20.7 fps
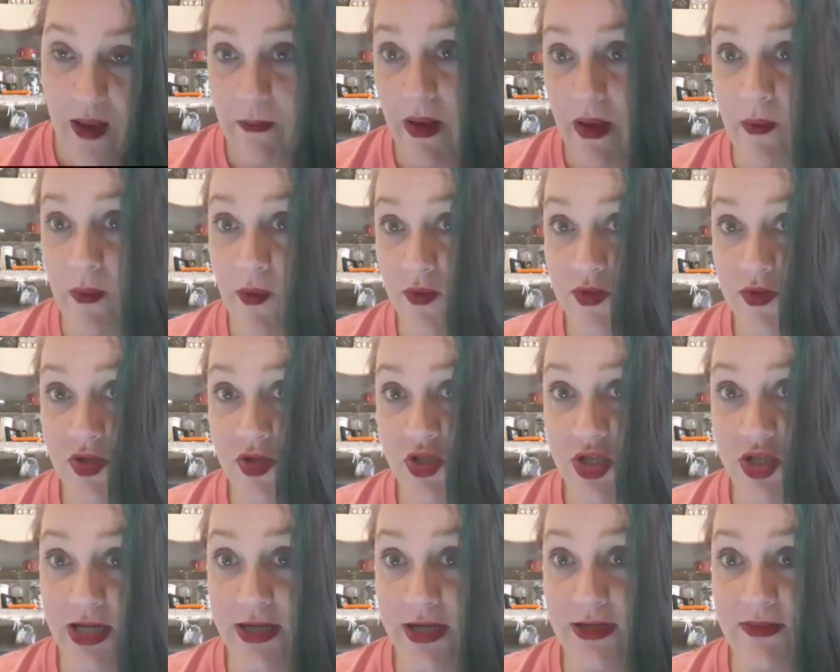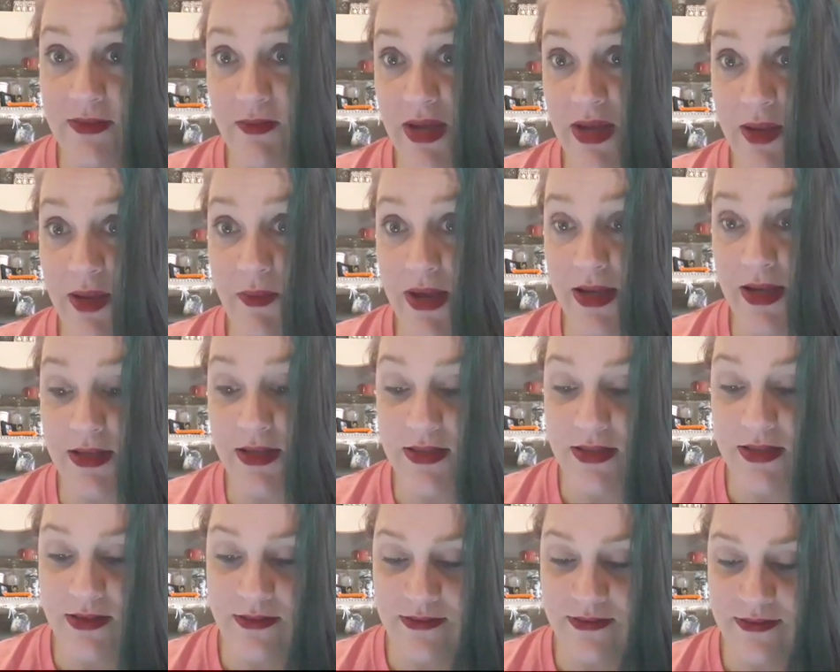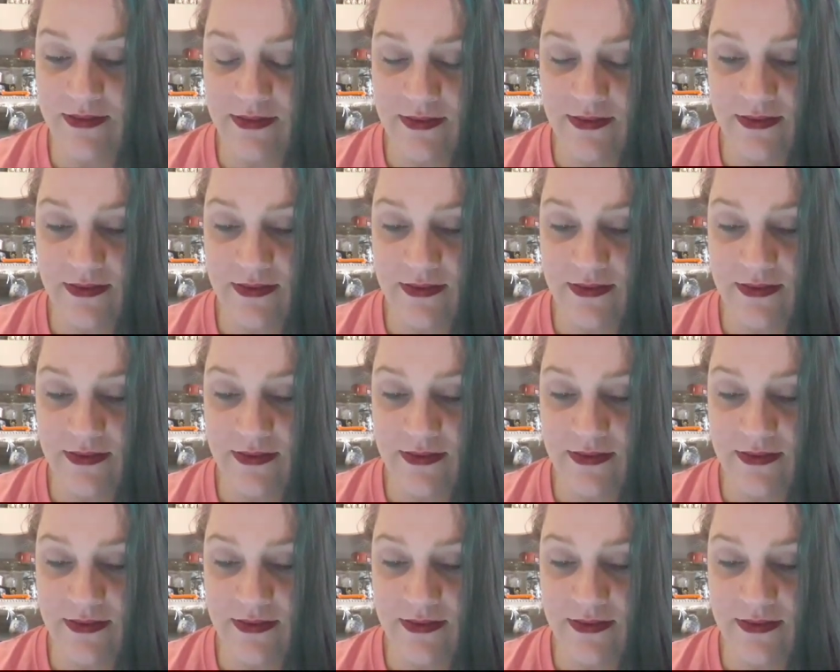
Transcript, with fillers: Mama wants to check out some backpacks.